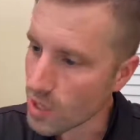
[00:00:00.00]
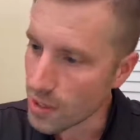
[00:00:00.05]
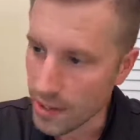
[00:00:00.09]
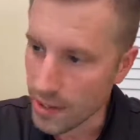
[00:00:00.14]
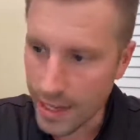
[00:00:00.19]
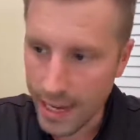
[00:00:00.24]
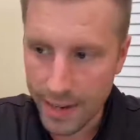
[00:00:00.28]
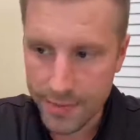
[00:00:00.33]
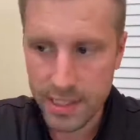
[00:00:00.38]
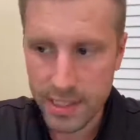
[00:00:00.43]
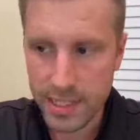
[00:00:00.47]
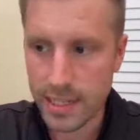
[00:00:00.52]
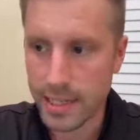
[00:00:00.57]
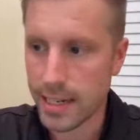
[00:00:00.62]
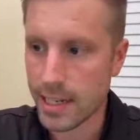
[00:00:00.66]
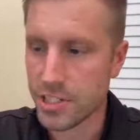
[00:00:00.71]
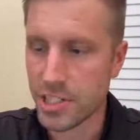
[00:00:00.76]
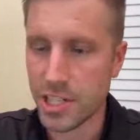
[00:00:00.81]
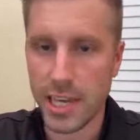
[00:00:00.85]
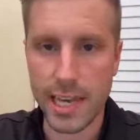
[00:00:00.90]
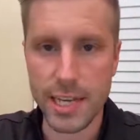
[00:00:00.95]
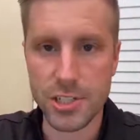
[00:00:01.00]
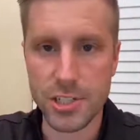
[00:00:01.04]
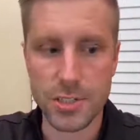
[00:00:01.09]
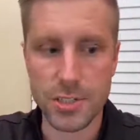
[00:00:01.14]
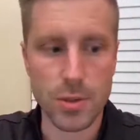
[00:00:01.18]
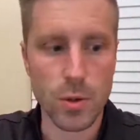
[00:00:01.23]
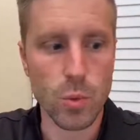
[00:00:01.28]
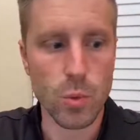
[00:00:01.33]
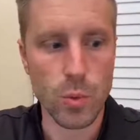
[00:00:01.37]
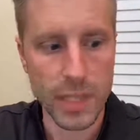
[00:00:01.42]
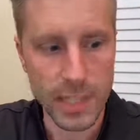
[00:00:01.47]
You have to get
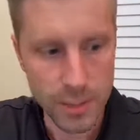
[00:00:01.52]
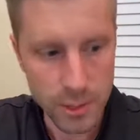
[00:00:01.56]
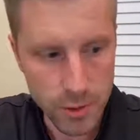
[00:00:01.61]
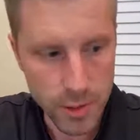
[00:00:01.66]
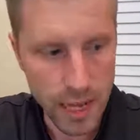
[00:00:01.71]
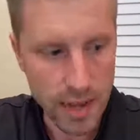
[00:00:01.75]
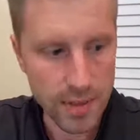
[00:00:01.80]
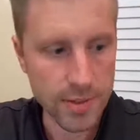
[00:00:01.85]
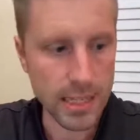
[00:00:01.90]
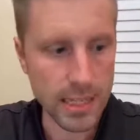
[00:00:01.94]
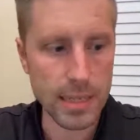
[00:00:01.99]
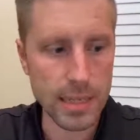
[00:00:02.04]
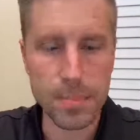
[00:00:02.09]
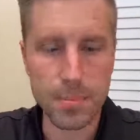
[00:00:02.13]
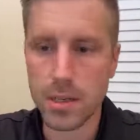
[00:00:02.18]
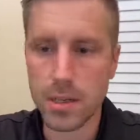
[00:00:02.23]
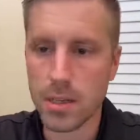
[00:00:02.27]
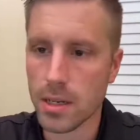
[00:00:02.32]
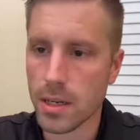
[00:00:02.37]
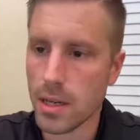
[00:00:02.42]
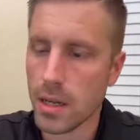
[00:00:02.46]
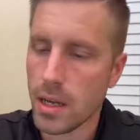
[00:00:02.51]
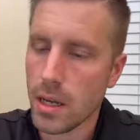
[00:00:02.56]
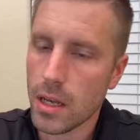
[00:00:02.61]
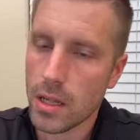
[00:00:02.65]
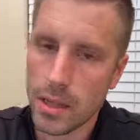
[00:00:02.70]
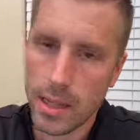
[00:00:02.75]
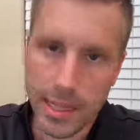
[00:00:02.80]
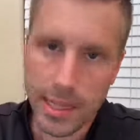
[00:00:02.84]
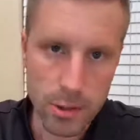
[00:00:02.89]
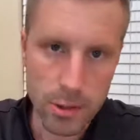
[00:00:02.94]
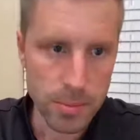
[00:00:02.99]
education. We do have an ebook.
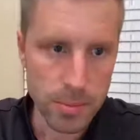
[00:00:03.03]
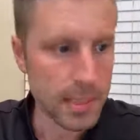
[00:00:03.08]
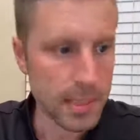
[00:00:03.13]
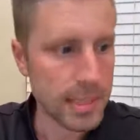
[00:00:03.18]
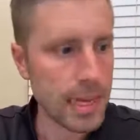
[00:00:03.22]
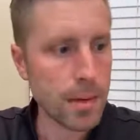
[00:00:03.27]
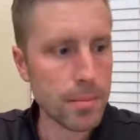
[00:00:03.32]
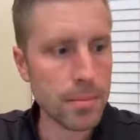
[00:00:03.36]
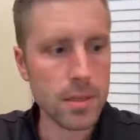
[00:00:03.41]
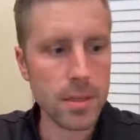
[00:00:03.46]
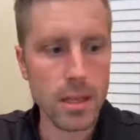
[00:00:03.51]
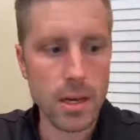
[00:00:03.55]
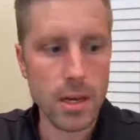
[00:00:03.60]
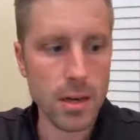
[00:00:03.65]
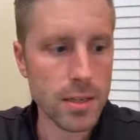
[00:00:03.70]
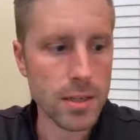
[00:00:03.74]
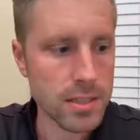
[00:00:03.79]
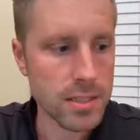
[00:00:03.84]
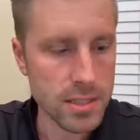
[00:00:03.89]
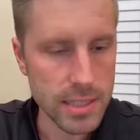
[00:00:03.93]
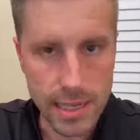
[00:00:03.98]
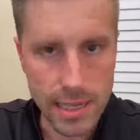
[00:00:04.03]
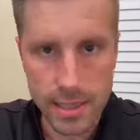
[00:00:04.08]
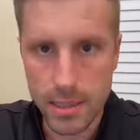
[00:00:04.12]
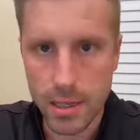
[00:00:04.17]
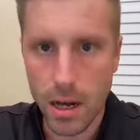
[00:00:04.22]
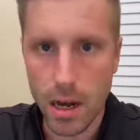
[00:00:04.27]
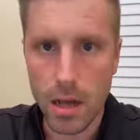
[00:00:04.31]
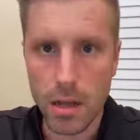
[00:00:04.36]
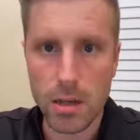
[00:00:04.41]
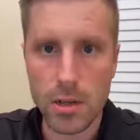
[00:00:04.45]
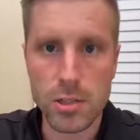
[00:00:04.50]
Link will be down below. It's
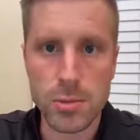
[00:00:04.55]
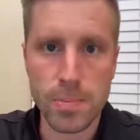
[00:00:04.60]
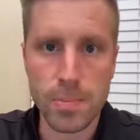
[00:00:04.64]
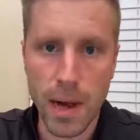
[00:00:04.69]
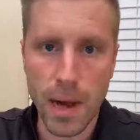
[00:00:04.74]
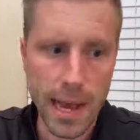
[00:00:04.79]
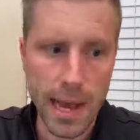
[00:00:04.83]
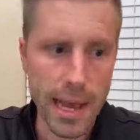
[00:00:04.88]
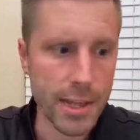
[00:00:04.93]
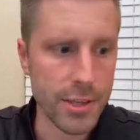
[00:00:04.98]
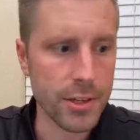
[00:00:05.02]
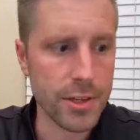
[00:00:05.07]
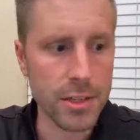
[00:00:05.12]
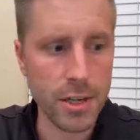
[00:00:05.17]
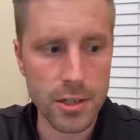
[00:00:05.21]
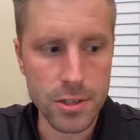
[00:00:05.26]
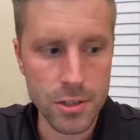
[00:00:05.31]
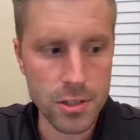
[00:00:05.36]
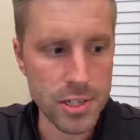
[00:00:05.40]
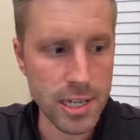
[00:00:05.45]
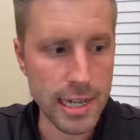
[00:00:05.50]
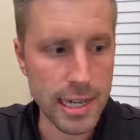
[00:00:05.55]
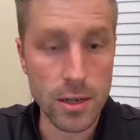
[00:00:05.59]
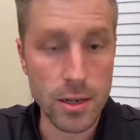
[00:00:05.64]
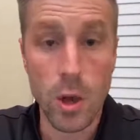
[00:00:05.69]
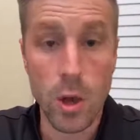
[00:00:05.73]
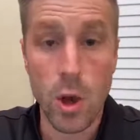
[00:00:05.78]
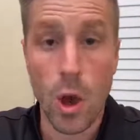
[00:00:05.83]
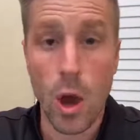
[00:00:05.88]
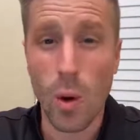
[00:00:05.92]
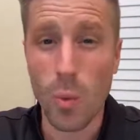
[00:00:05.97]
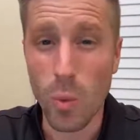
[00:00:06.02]
$10. Buy it. You can understand
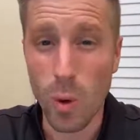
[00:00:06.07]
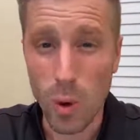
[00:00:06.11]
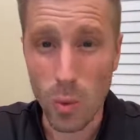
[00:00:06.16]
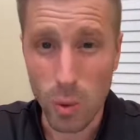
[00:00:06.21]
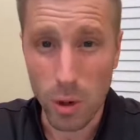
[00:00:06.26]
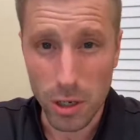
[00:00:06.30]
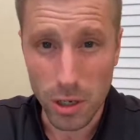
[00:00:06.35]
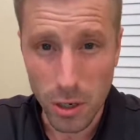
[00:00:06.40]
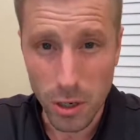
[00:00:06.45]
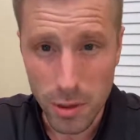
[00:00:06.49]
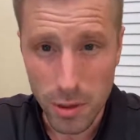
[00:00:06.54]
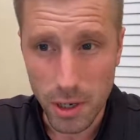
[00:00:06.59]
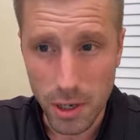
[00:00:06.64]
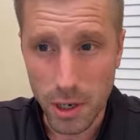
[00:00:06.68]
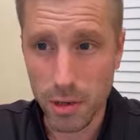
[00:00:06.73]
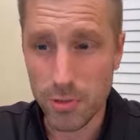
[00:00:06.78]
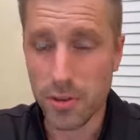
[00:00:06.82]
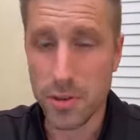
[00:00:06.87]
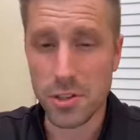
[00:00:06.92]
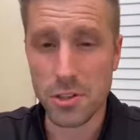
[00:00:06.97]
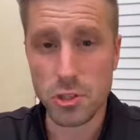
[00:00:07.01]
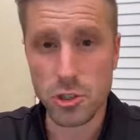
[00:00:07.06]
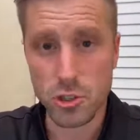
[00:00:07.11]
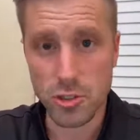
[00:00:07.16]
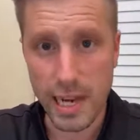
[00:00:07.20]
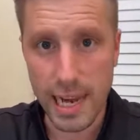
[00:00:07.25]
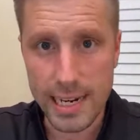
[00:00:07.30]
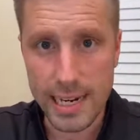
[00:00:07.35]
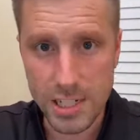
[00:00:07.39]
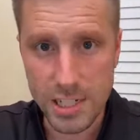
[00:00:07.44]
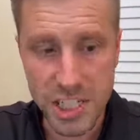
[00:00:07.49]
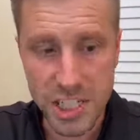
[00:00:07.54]
what we're going over, the
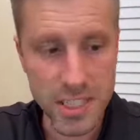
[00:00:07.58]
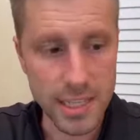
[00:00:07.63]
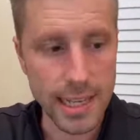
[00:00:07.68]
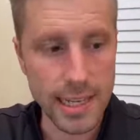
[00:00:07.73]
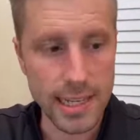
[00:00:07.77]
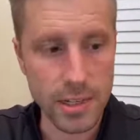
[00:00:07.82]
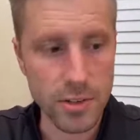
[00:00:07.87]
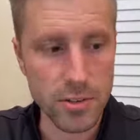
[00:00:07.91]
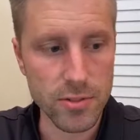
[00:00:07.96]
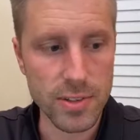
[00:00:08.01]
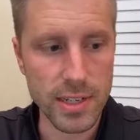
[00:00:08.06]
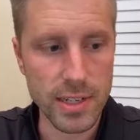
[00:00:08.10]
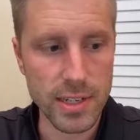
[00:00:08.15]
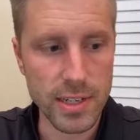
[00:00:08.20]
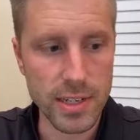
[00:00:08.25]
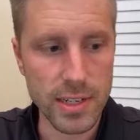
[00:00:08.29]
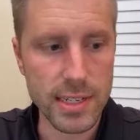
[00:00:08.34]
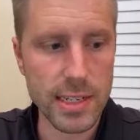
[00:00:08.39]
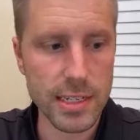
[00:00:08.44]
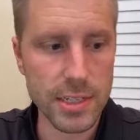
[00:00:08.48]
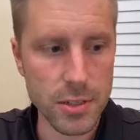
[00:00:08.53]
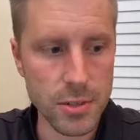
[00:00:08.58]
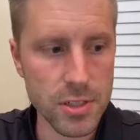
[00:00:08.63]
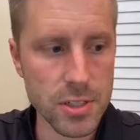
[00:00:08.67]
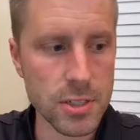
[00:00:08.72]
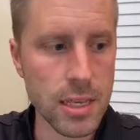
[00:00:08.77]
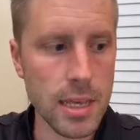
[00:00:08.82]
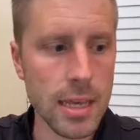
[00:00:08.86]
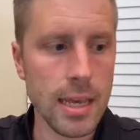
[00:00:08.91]
strategy that Hill Vending uses.